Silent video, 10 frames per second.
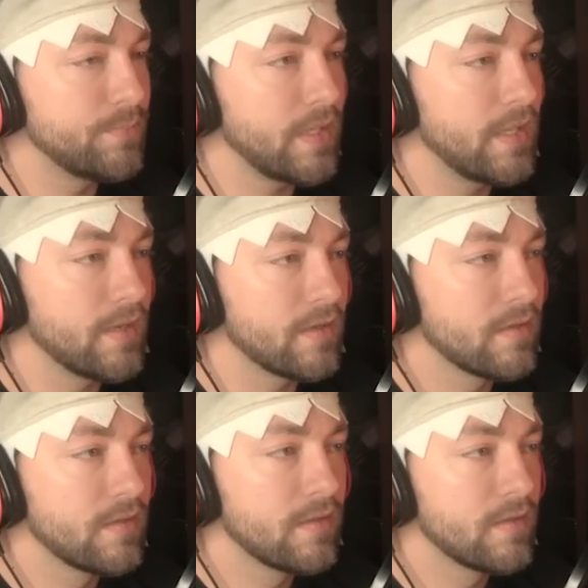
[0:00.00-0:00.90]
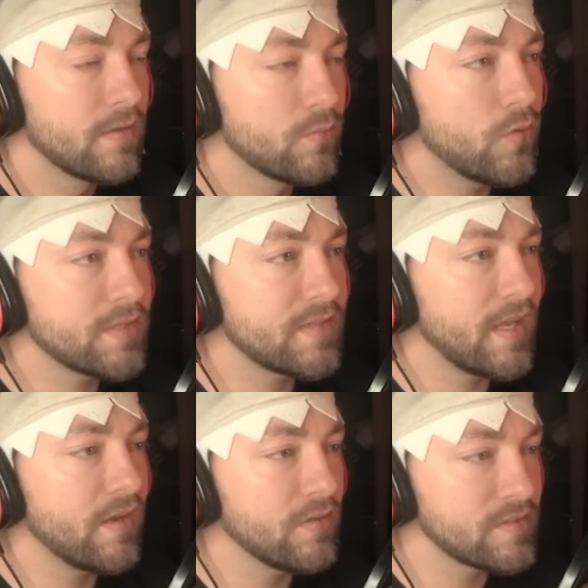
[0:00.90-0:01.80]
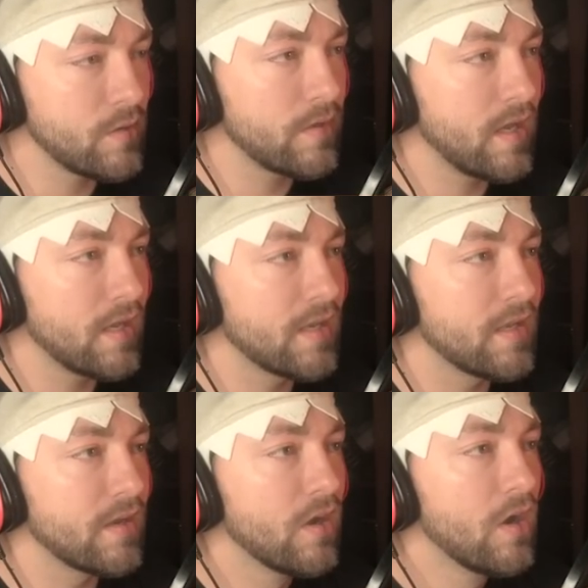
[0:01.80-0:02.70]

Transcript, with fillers: be here. What the hell is going on in here?